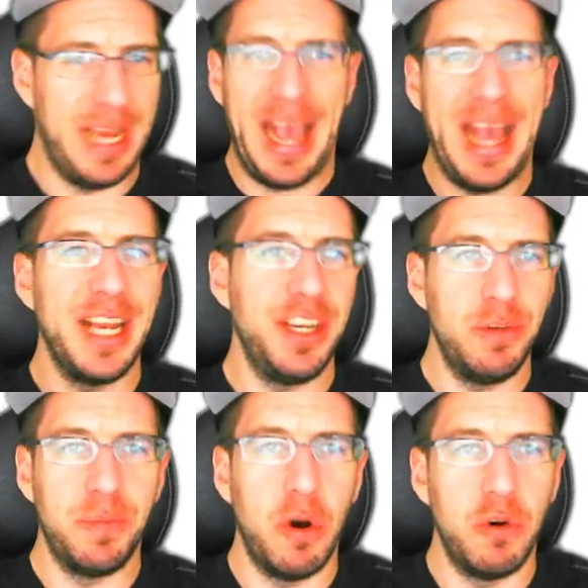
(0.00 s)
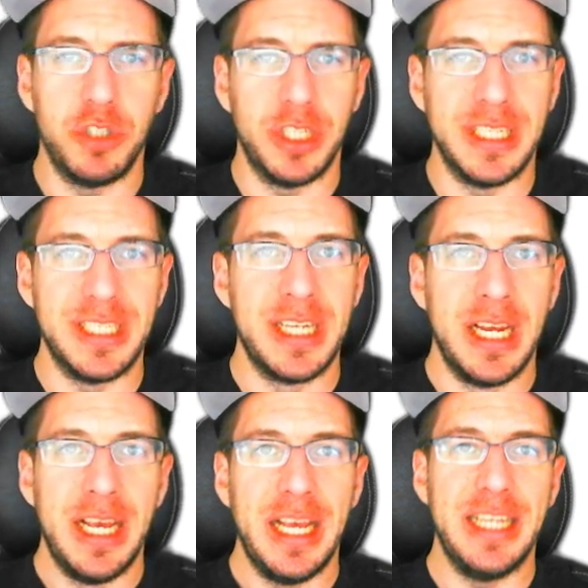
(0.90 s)
hand you potions.
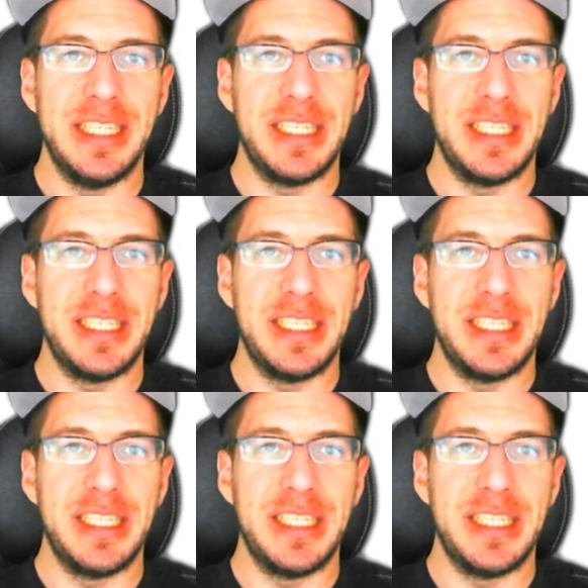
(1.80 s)
And